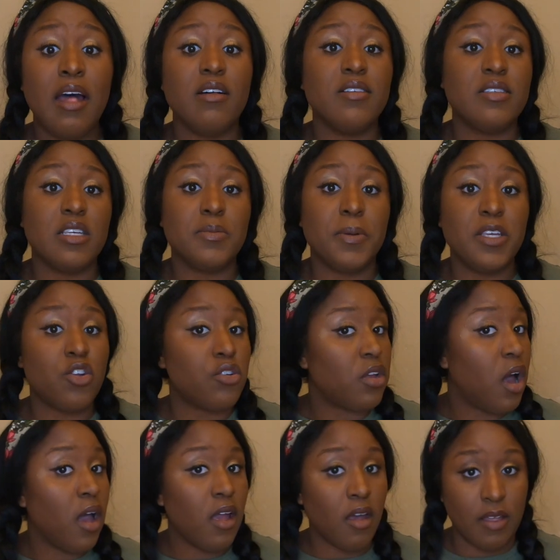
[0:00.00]
LSSPs are
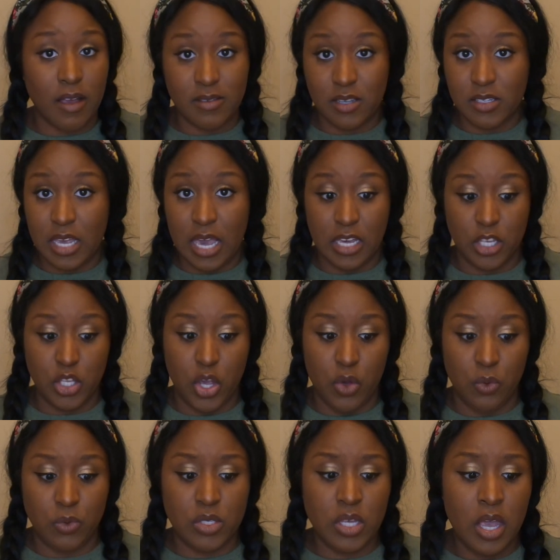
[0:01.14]
not allowed to
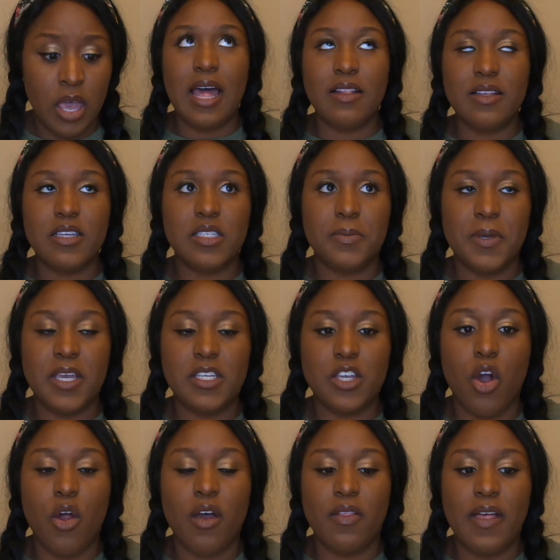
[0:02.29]
diagnose. LSSPs
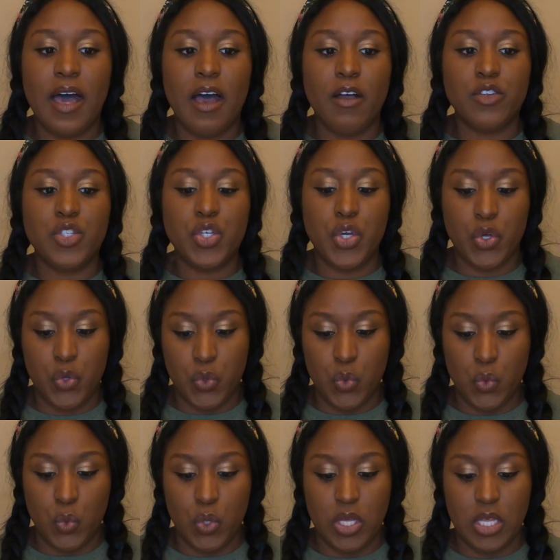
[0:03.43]
are allowed
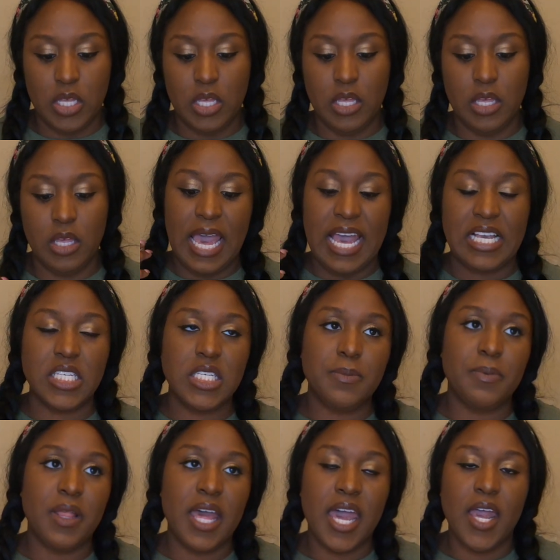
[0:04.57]
to
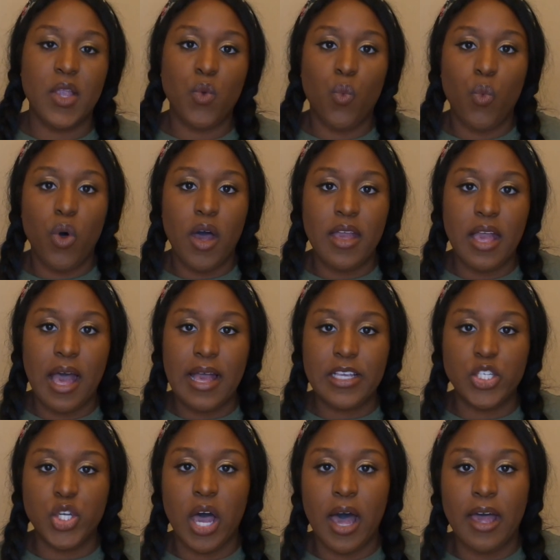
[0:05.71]
explain what a
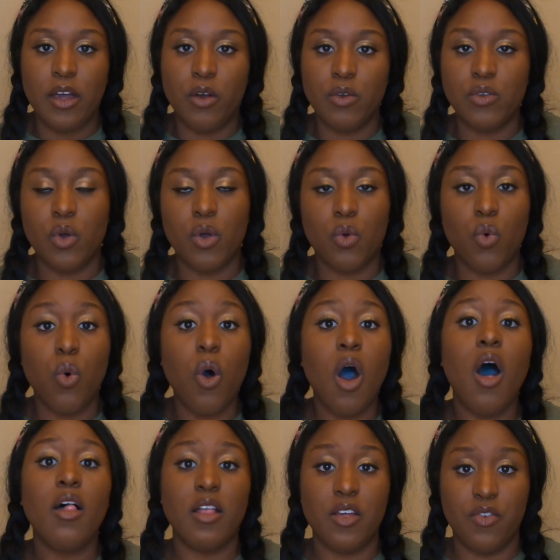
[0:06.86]
child
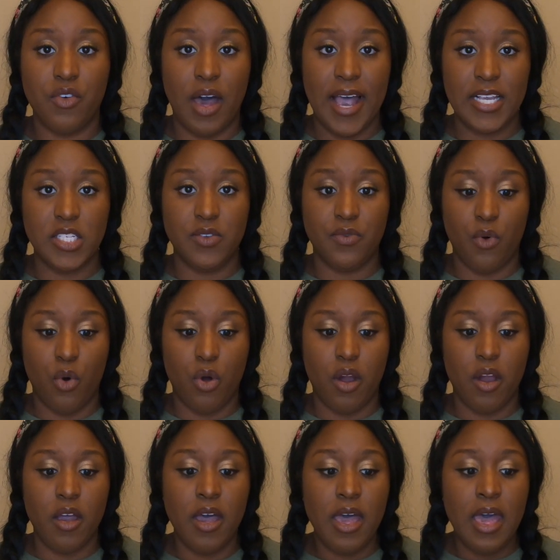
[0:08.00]
qualifies
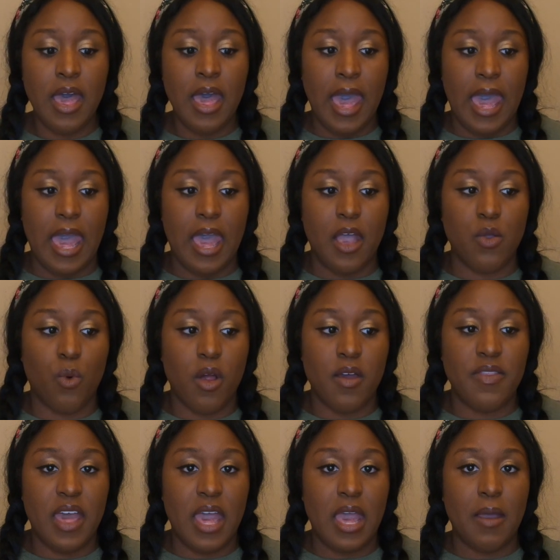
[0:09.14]
for and where
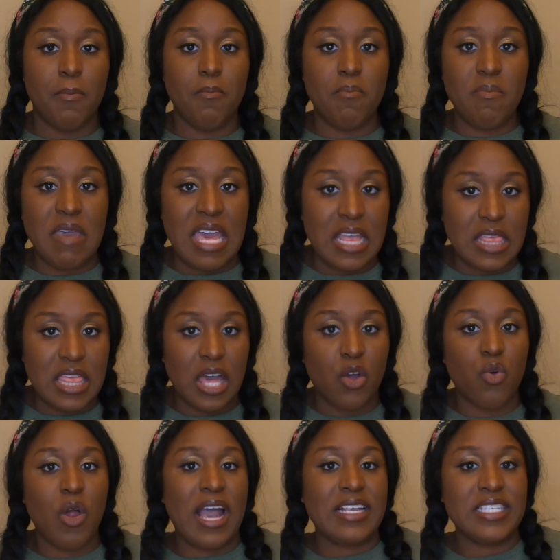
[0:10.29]
they meet the
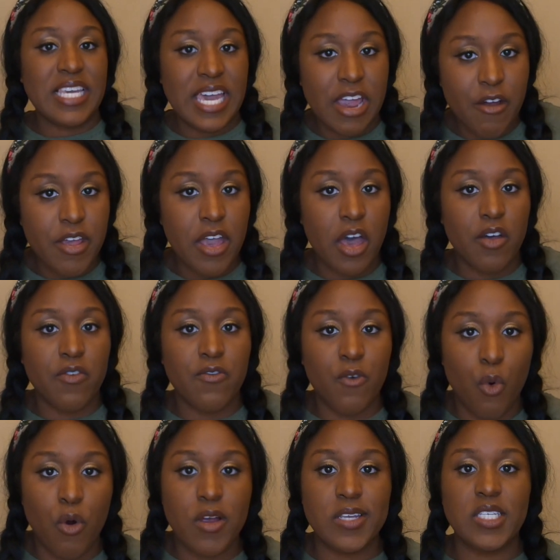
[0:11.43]
criteria
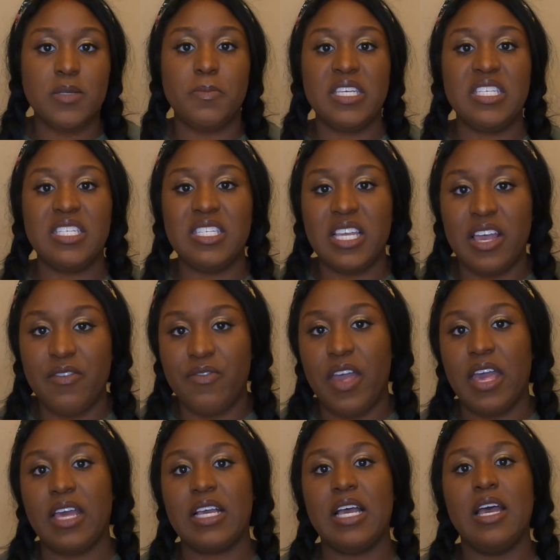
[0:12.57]
for
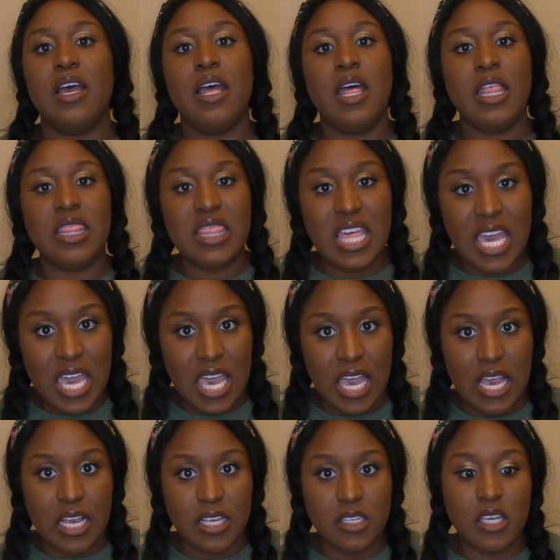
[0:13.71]
specific
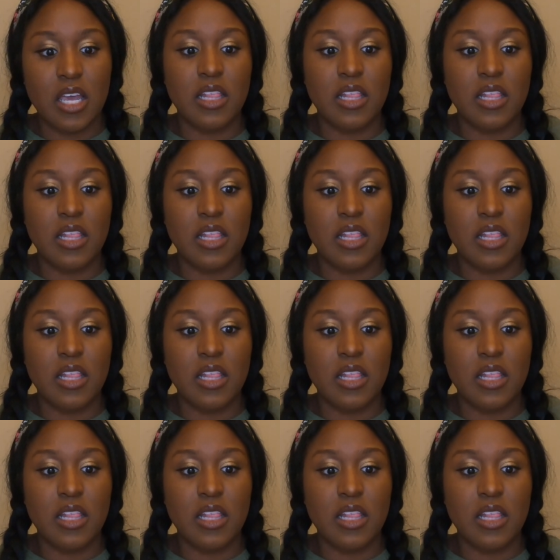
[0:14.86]
things.